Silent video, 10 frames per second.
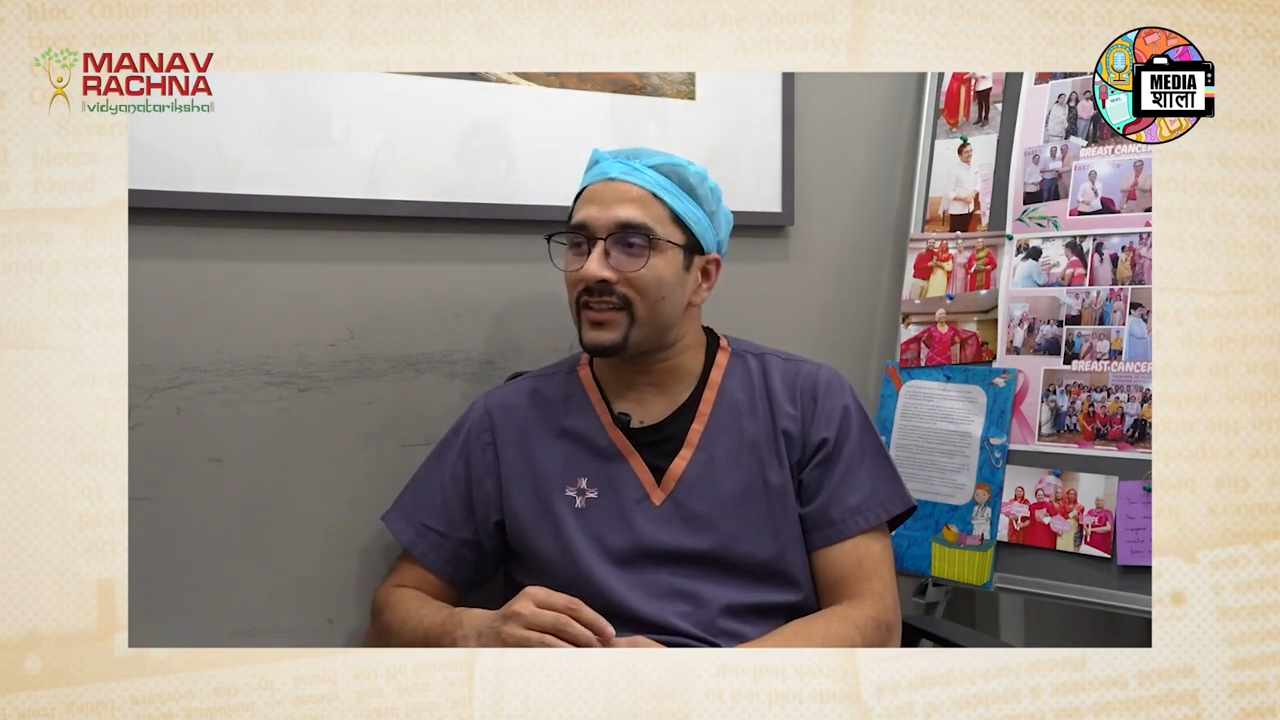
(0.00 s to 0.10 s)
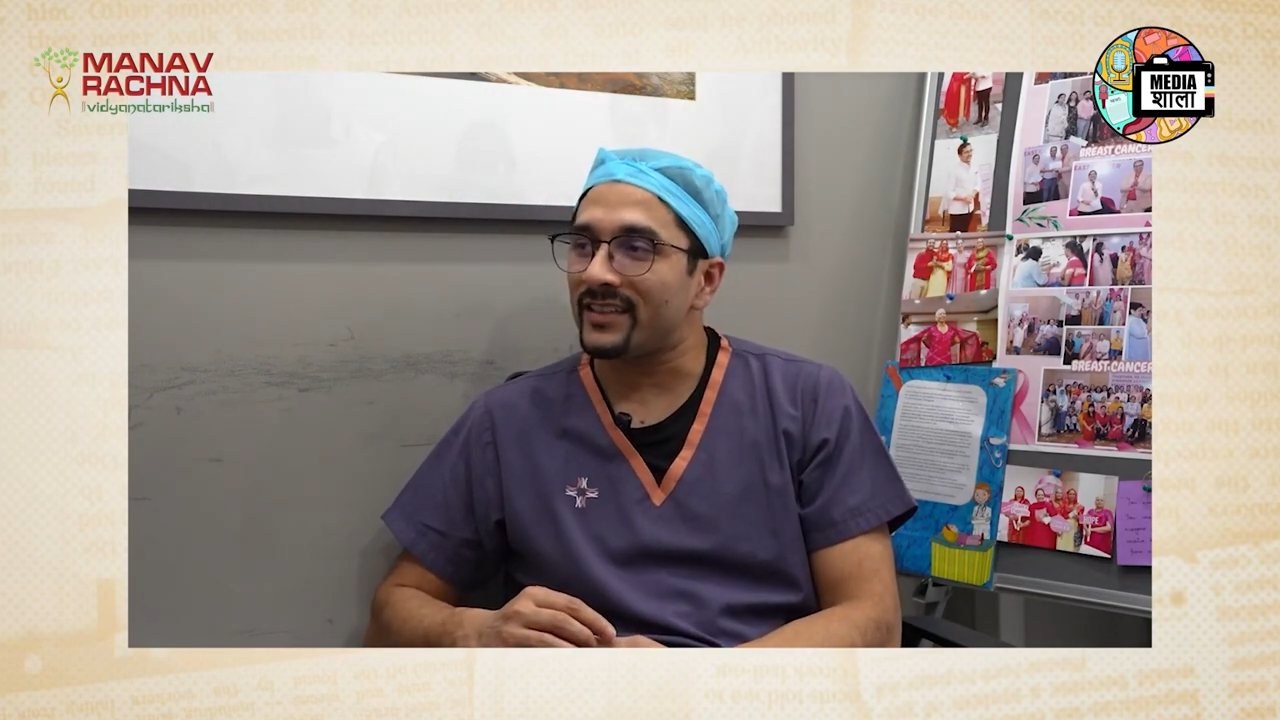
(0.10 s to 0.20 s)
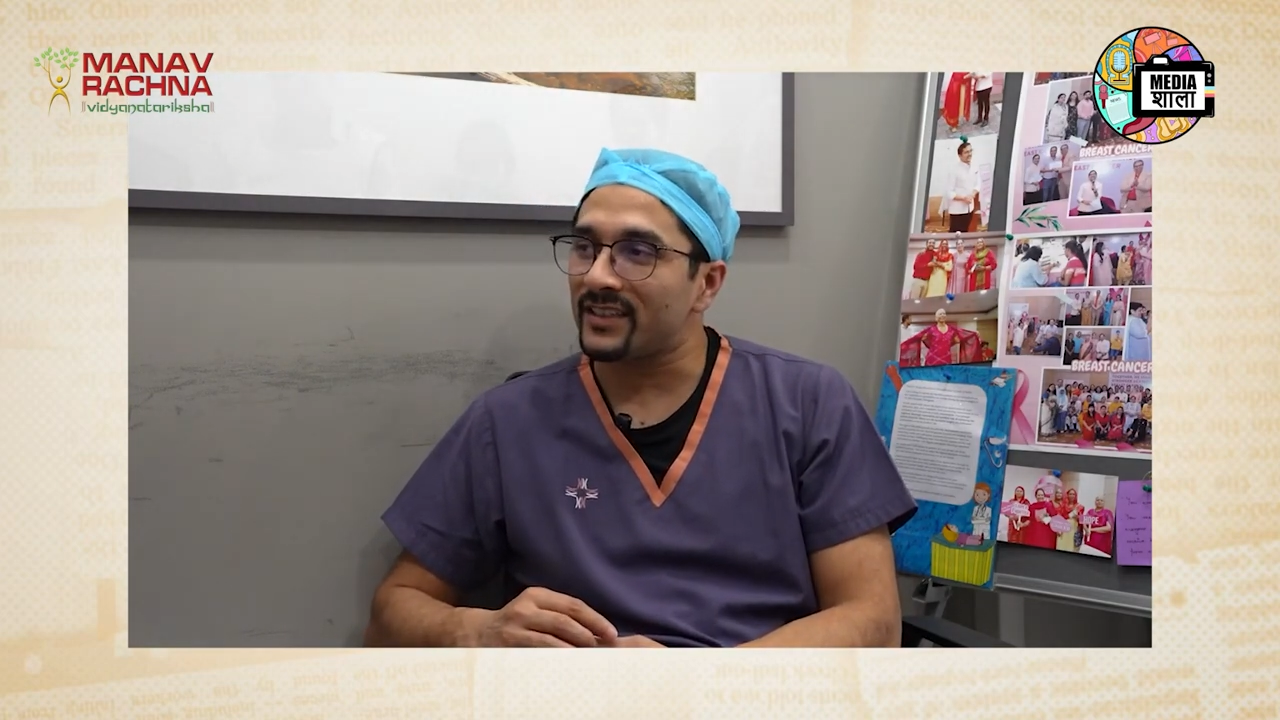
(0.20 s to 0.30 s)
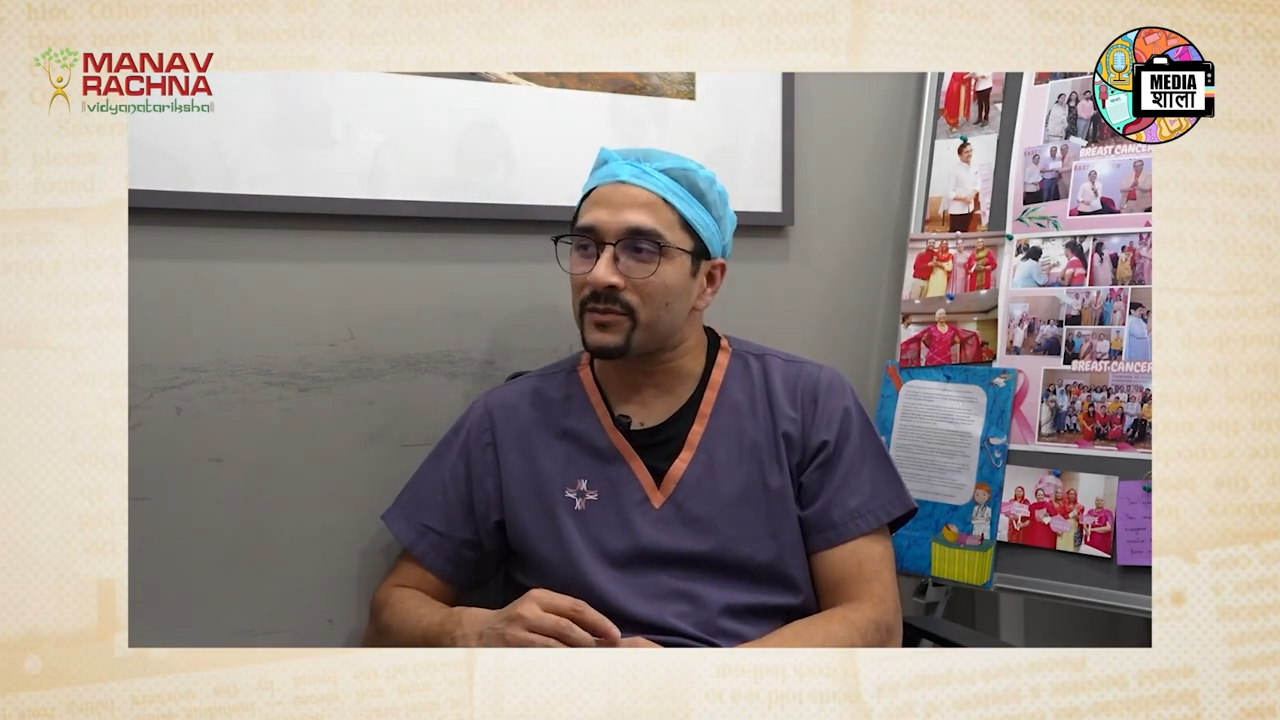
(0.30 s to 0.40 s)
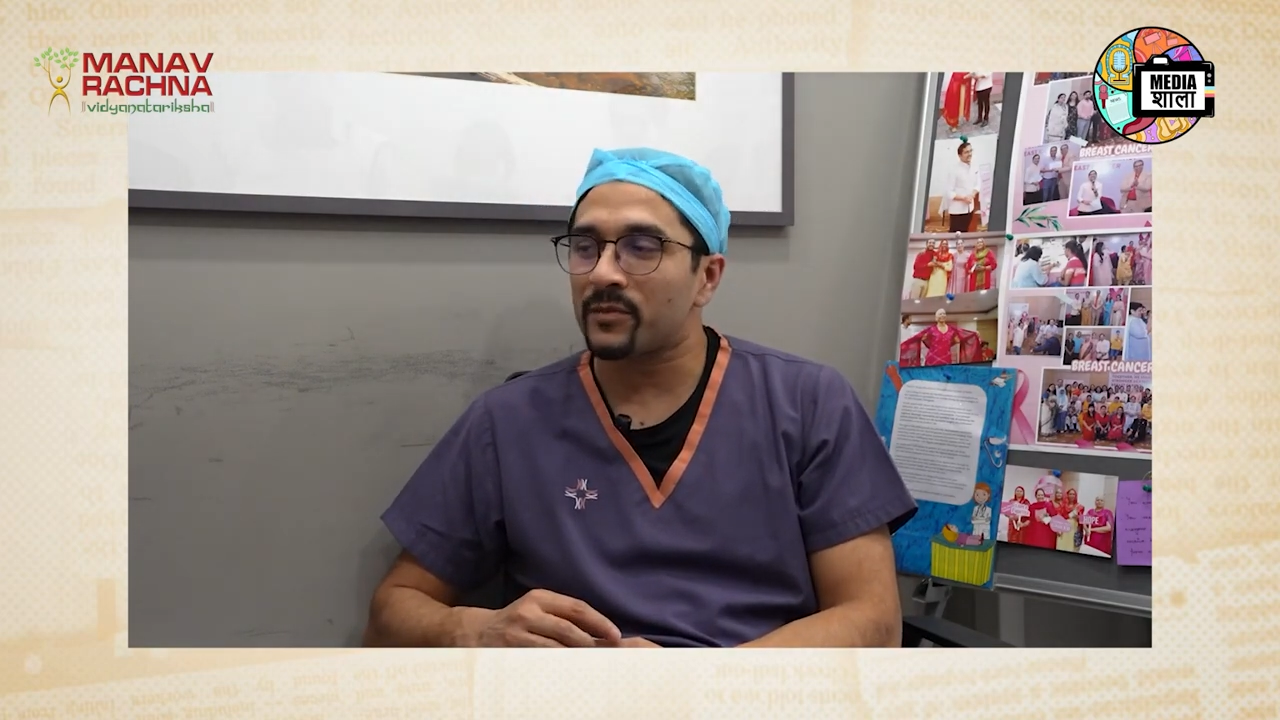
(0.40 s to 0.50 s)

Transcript: in these